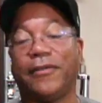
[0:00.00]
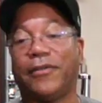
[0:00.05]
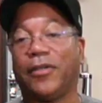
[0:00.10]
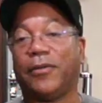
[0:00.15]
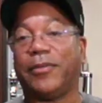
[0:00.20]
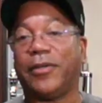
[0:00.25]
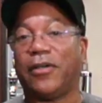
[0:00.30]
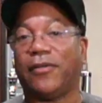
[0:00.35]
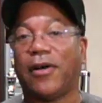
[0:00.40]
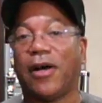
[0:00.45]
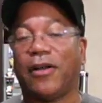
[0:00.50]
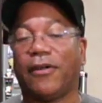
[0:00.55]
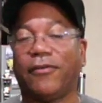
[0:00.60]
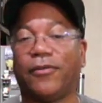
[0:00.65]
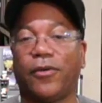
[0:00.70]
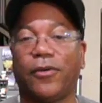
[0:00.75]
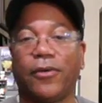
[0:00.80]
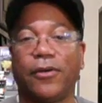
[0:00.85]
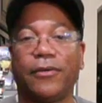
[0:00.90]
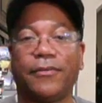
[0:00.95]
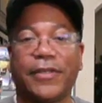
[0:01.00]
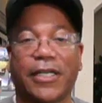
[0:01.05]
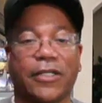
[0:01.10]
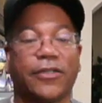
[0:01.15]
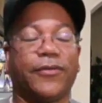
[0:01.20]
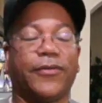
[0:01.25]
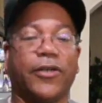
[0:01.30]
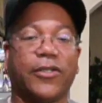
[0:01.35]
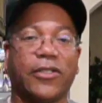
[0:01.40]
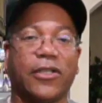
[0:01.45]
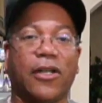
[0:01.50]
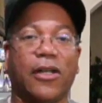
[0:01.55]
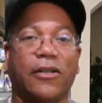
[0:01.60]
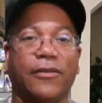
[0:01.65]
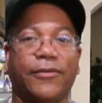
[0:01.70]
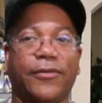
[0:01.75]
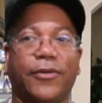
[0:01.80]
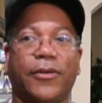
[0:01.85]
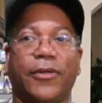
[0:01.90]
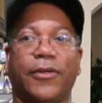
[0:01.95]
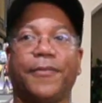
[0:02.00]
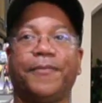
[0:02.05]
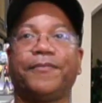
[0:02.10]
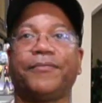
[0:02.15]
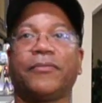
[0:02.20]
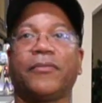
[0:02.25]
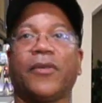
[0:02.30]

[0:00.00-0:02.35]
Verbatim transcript: little bit of olive oil, extra virgin olive oil